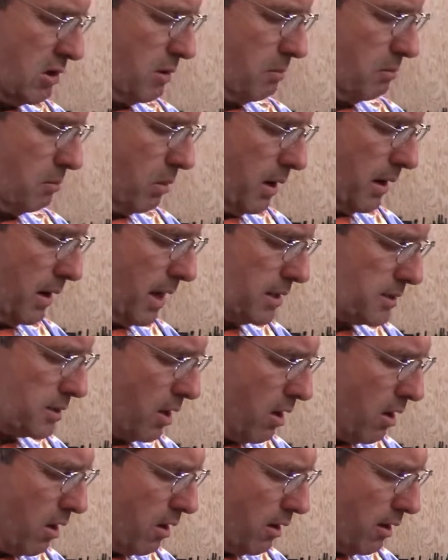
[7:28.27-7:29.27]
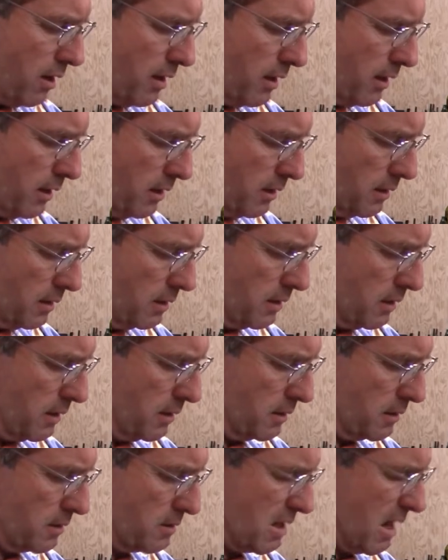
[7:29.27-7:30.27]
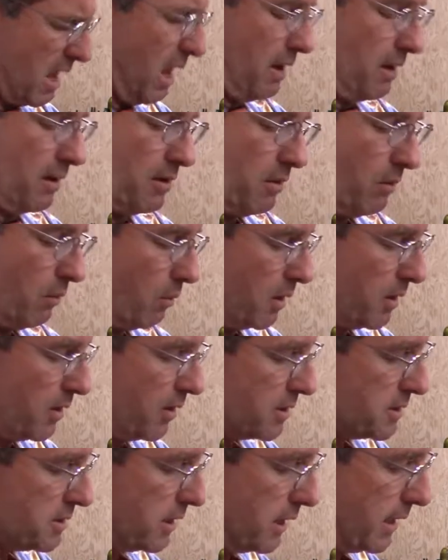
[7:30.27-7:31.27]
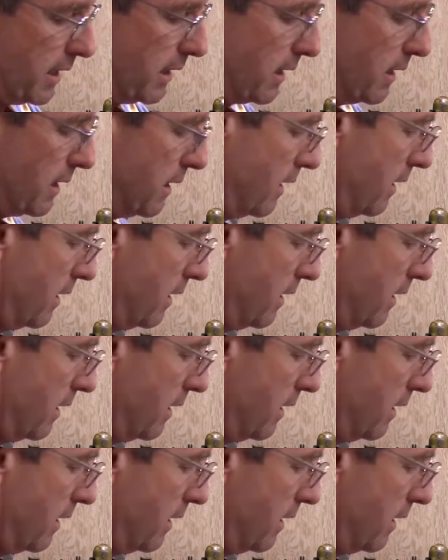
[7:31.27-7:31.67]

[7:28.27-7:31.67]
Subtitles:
Boy, that's hard. No wonder it's leaking.